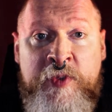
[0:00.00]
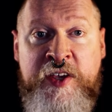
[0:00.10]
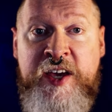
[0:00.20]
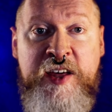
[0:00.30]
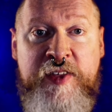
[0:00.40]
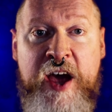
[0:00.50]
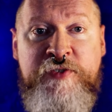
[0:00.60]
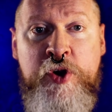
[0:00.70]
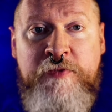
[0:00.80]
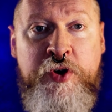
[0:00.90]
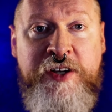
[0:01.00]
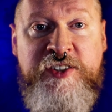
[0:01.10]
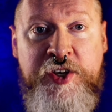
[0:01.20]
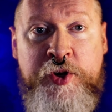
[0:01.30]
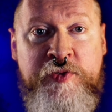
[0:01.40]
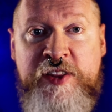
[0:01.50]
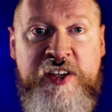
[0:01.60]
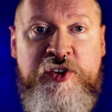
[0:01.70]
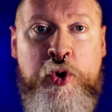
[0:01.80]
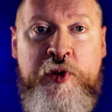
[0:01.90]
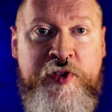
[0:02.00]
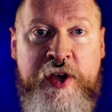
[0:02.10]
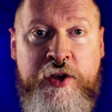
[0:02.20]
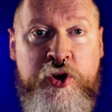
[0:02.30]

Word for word: Keith, have you ever considered that this whole thing